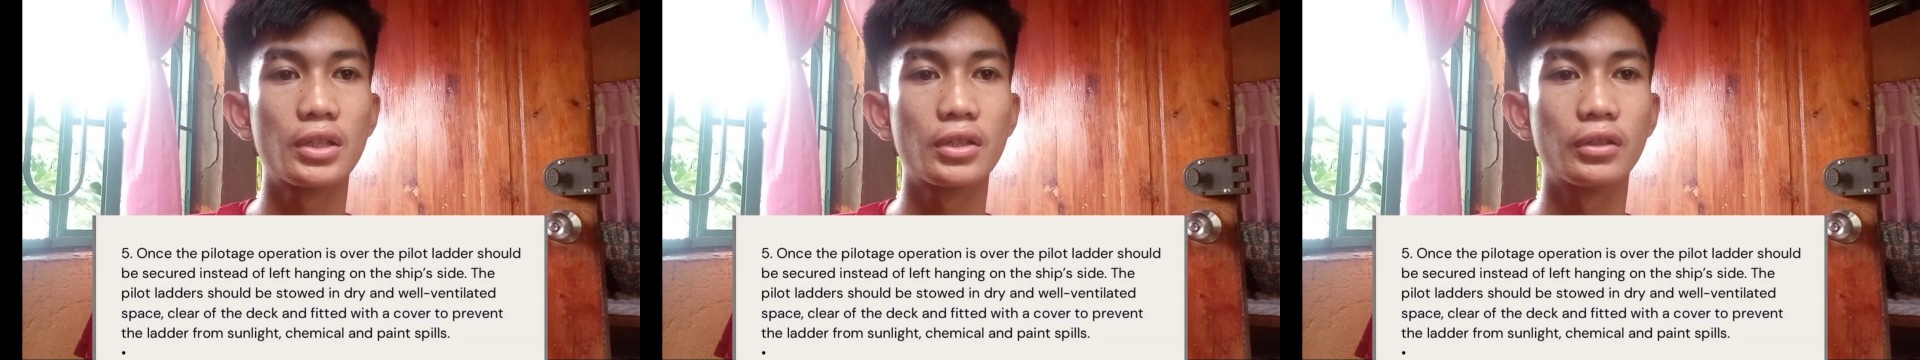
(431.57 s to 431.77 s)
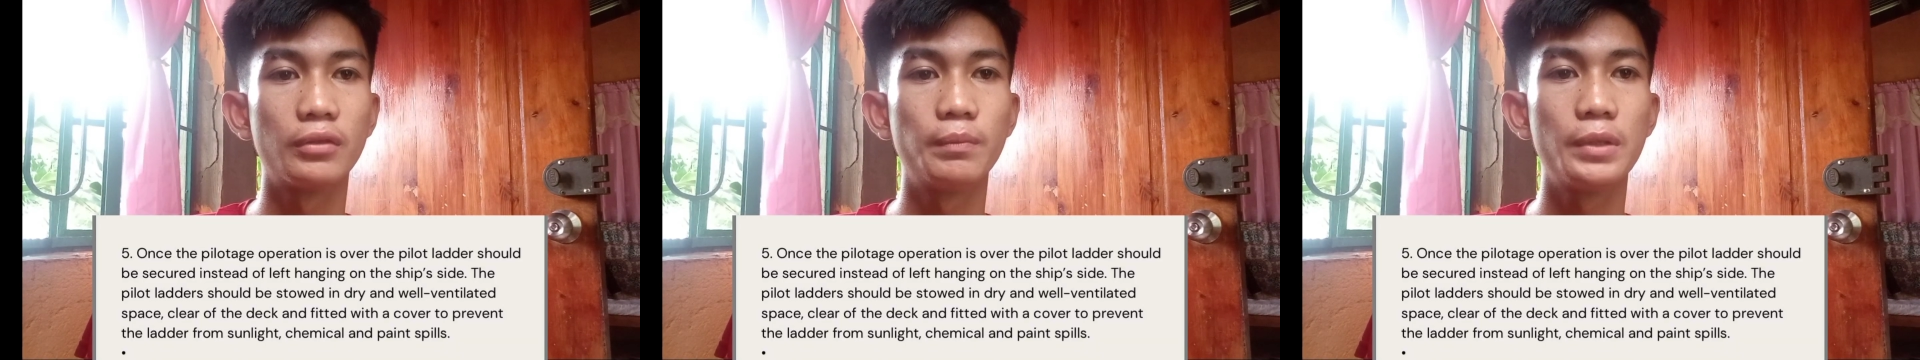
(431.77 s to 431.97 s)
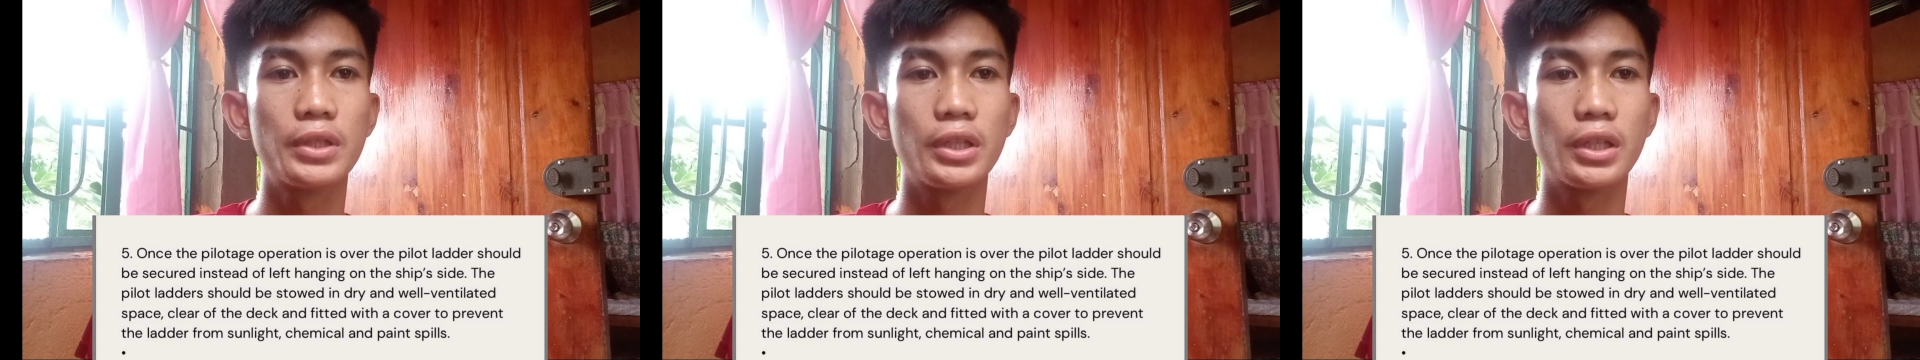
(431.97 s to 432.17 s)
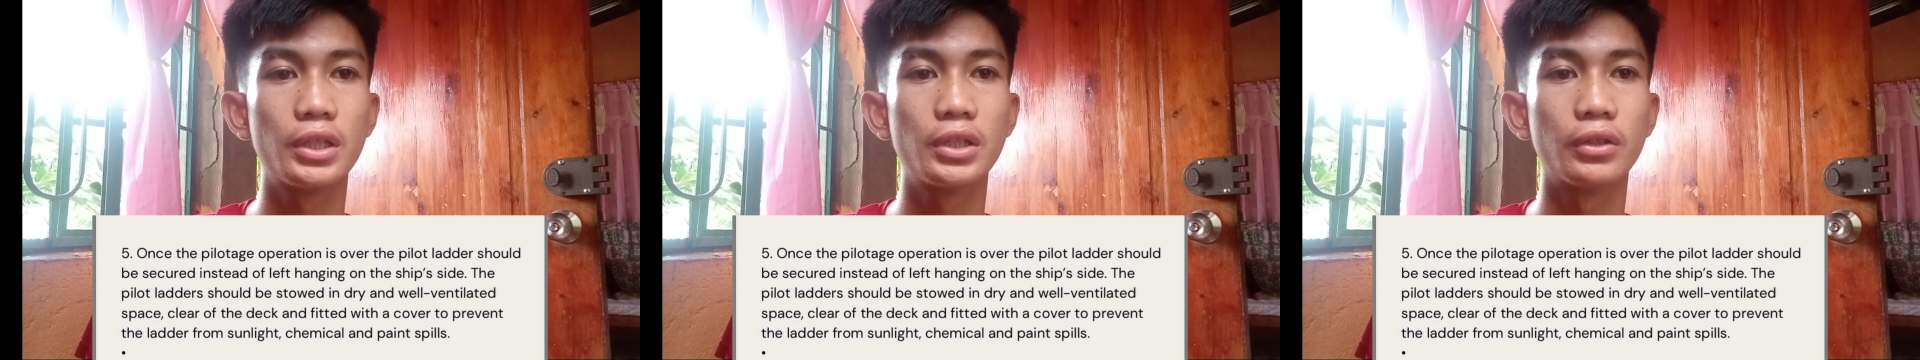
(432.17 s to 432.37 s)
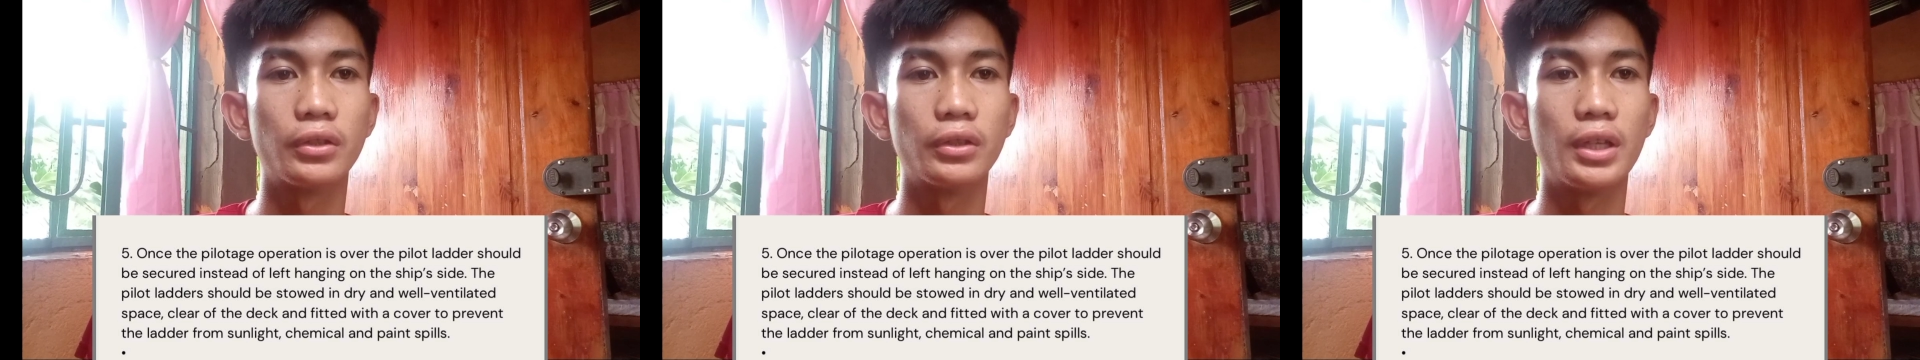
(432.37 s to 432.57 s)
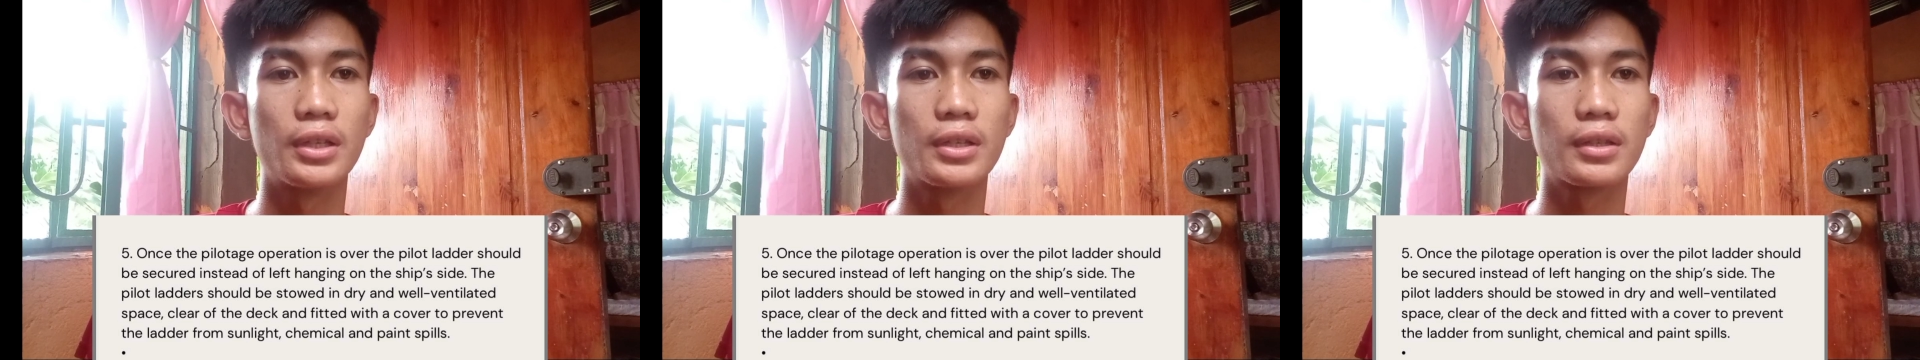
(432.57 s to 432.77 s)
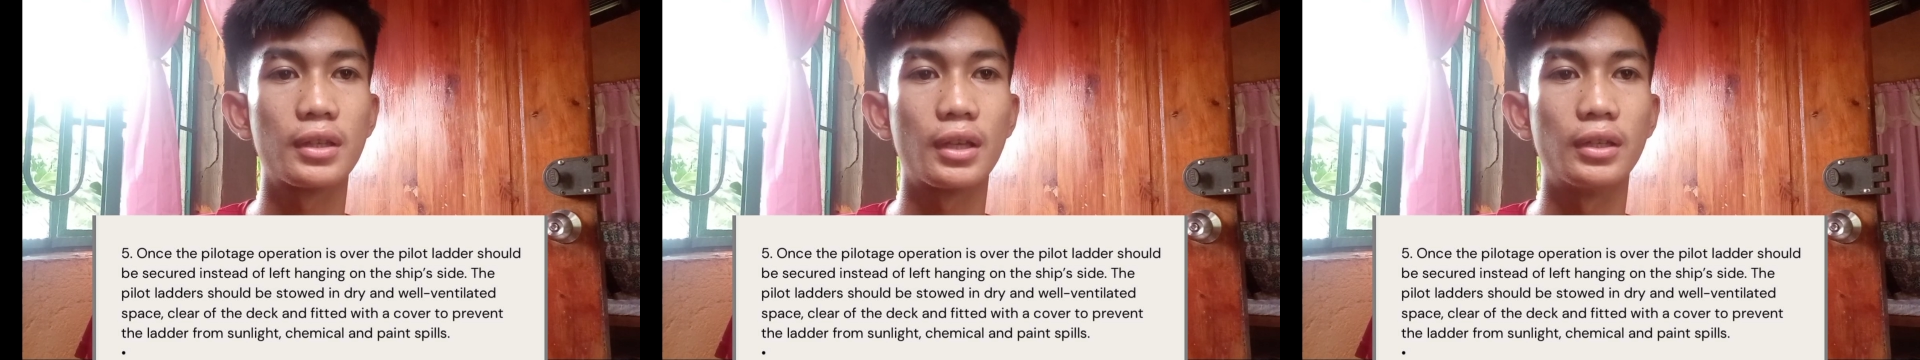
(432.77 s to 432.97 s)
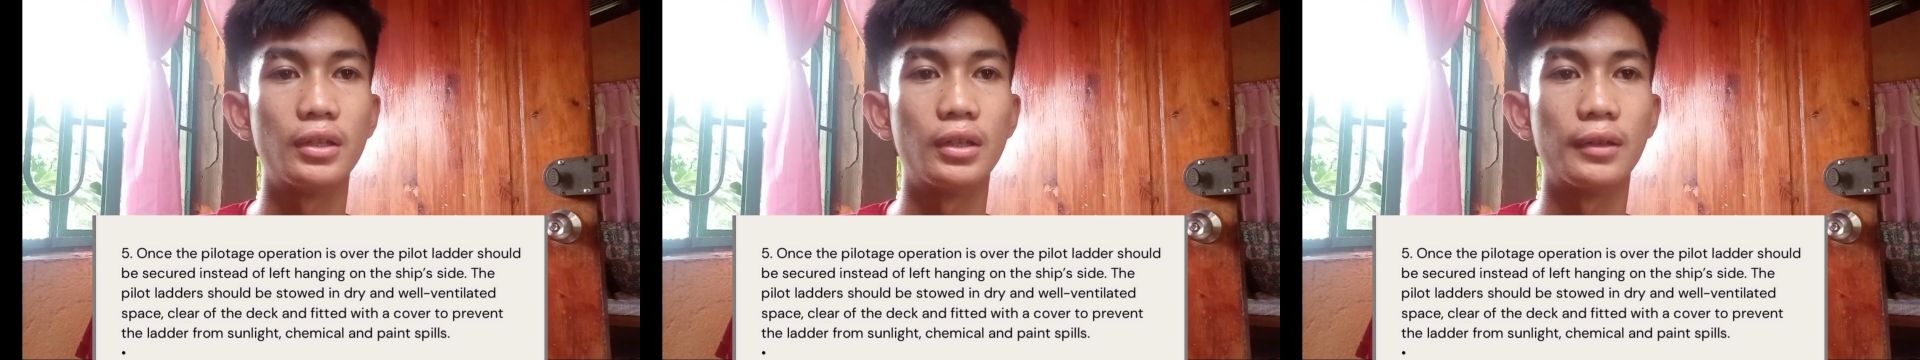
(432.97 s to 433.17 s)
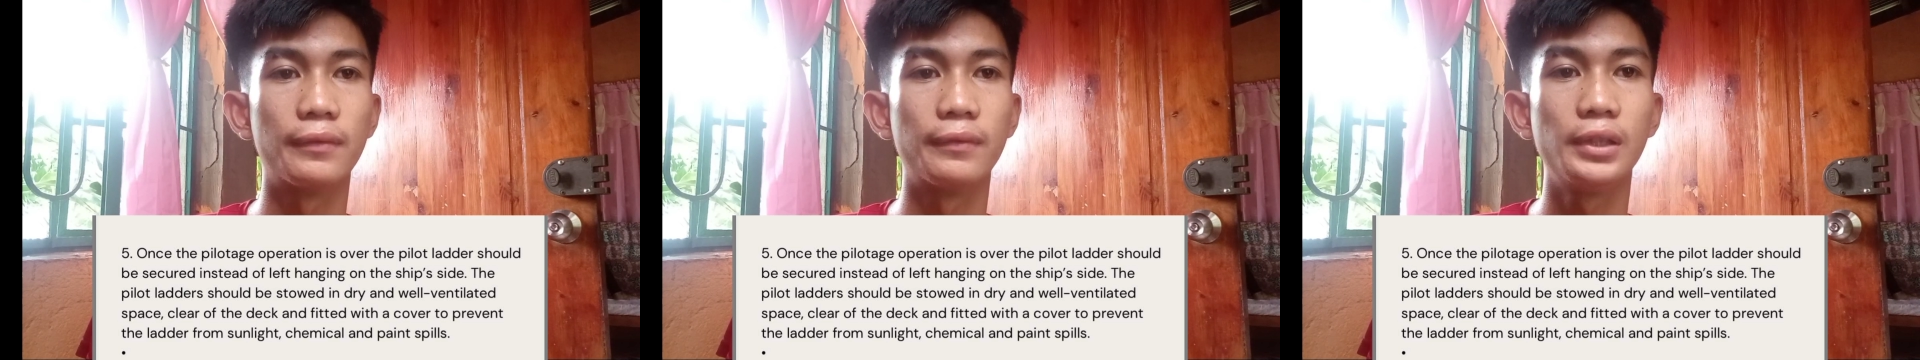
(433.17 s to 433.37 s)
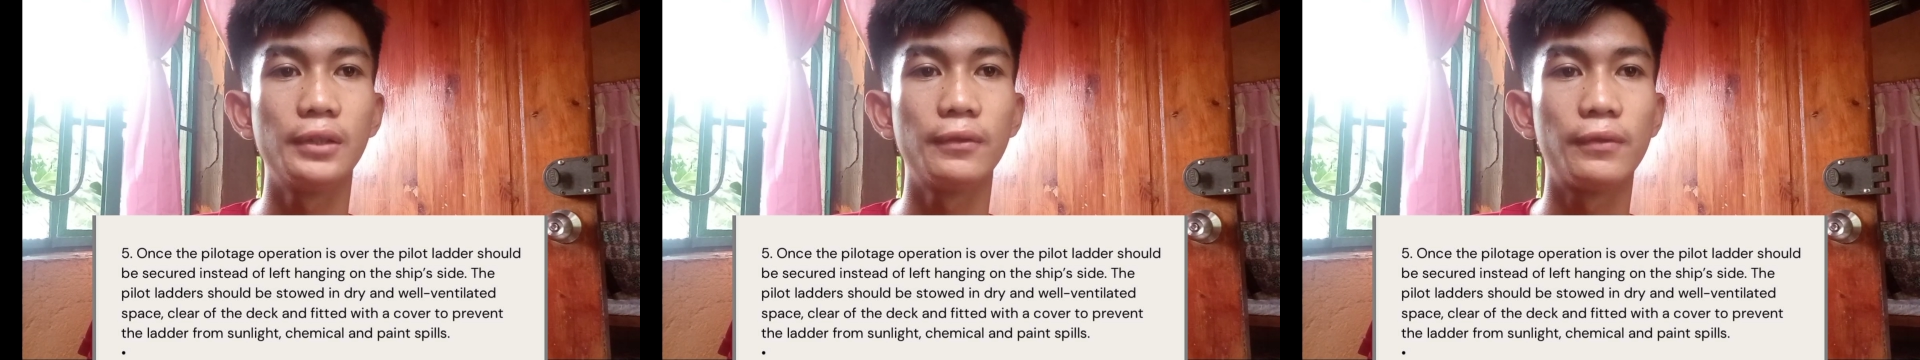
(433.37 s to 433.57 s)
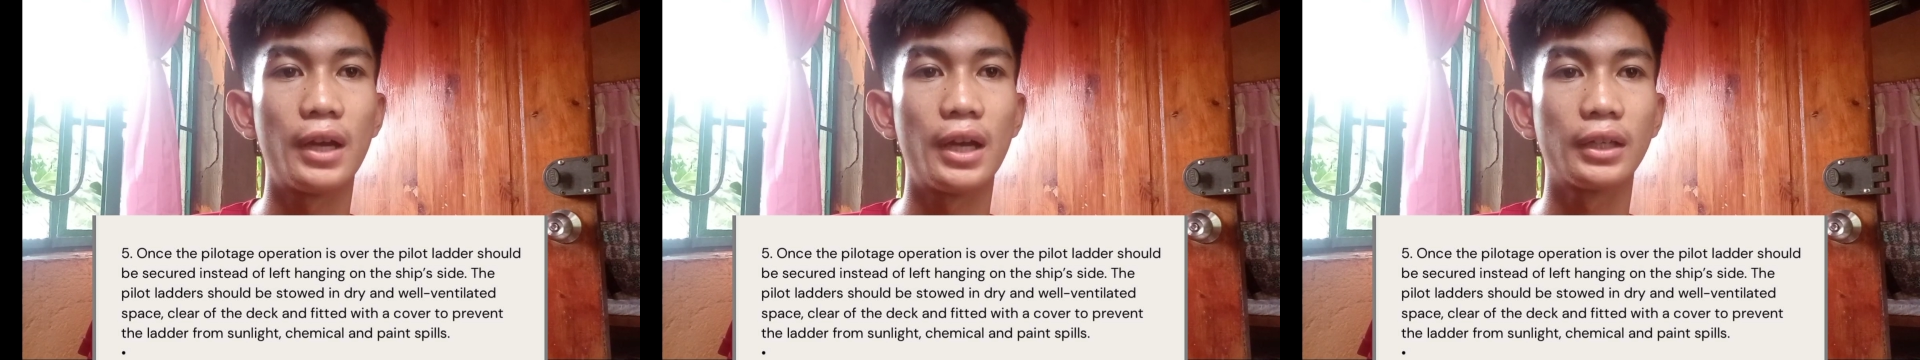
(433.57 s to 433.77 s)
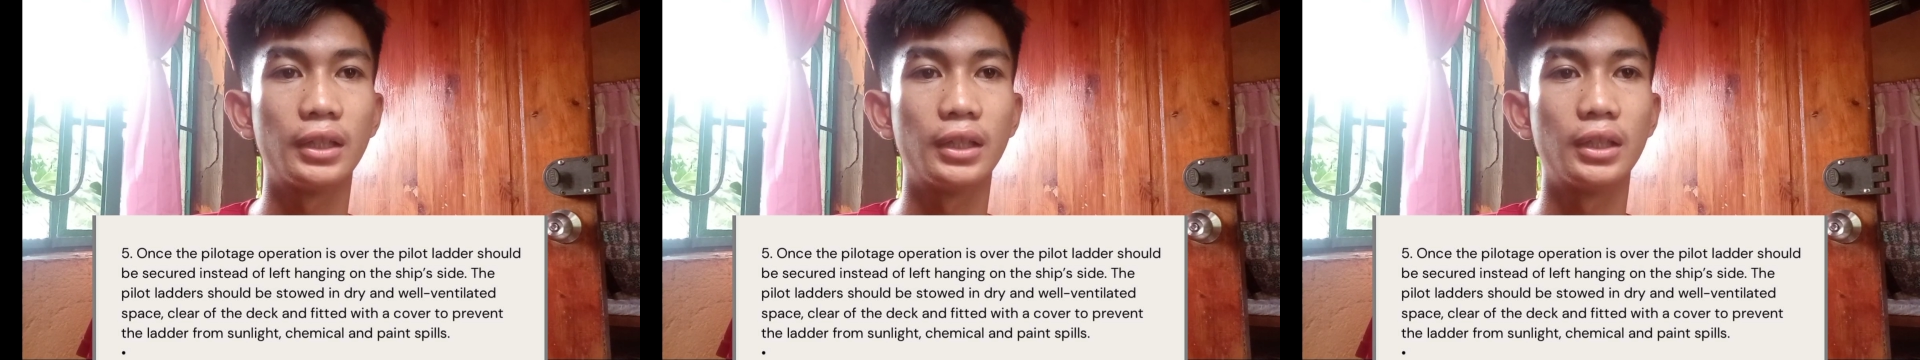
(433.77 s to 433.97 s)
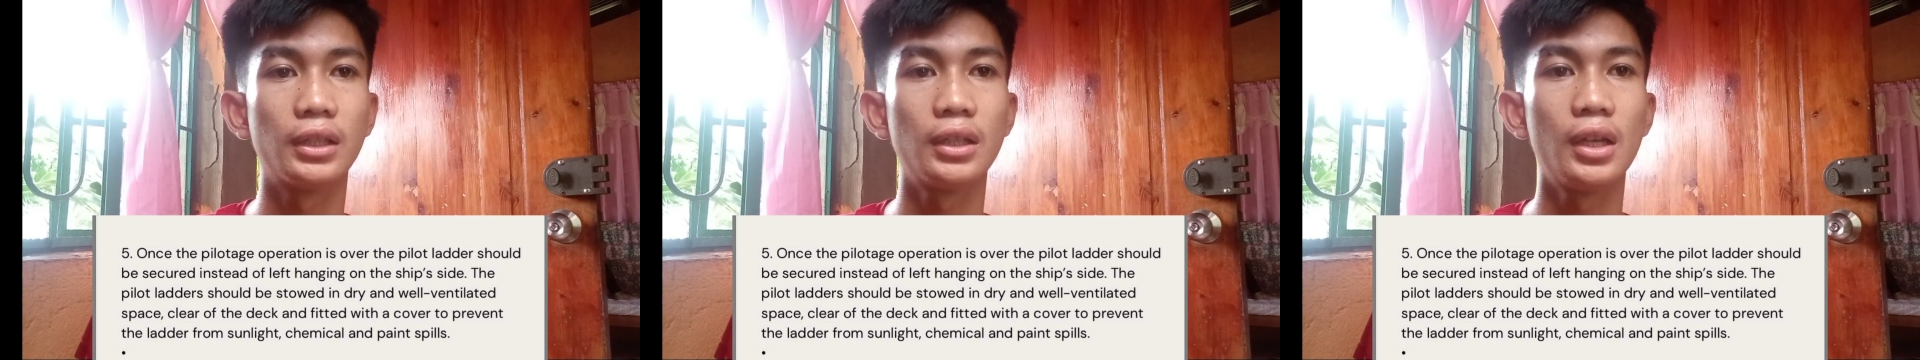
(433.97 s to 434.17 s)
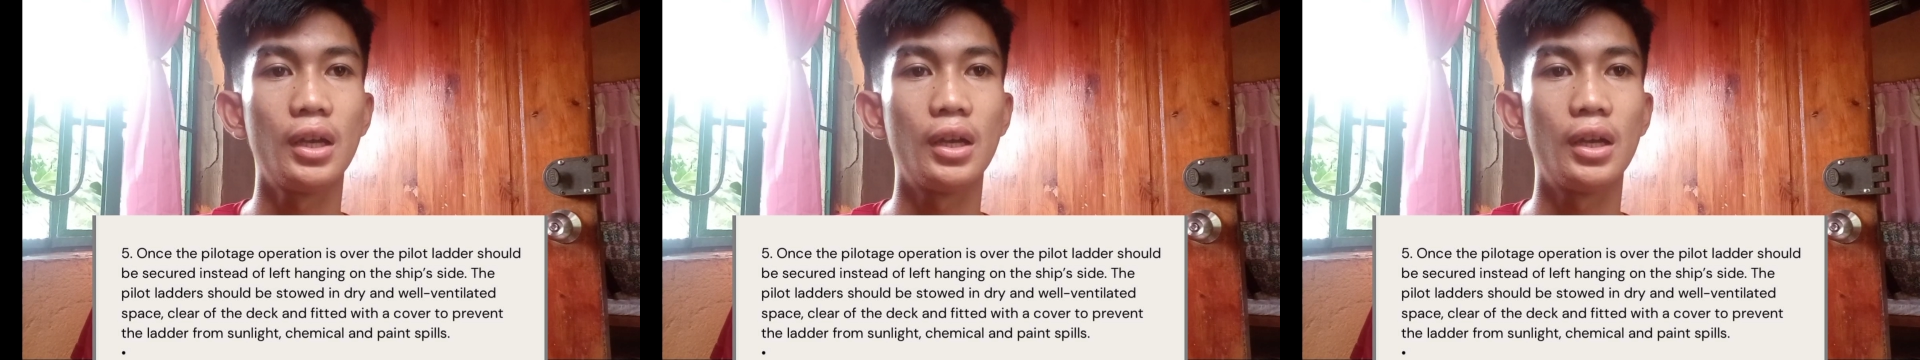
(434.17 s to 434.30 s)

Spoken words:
should be secured instead of left hanging